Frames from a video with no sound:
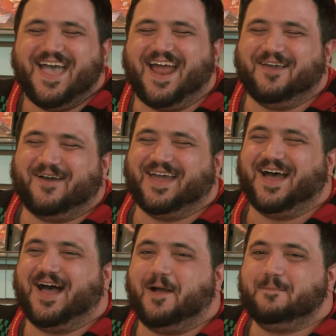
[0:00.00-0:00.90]
Anyway,
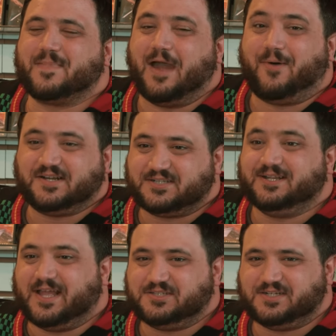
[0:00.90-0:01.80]
um, I watched it
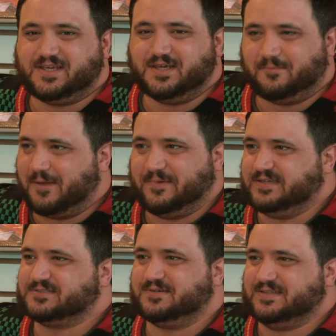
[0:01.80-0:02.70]
in HD on my
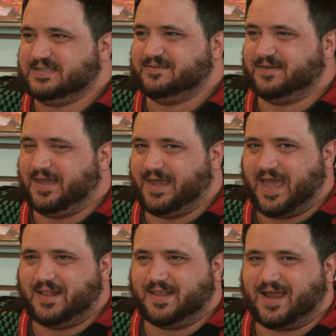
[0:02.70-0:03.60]
big screen TV,
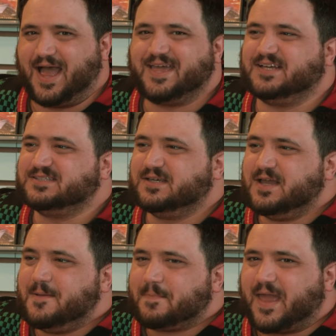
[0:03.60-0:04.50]
and like I guess,
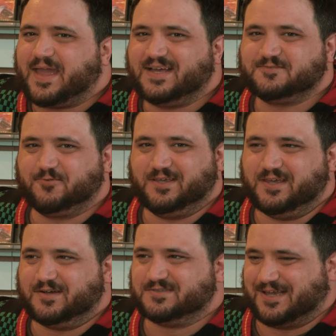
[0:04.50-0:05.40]
I guess for
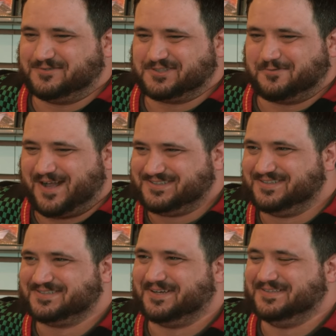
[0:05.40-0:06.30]
years I was just
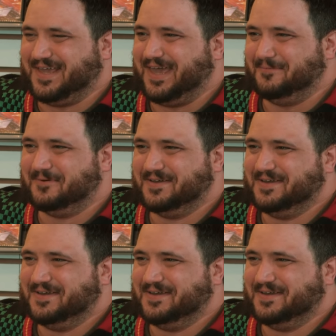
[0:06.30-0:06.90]
watching this on tape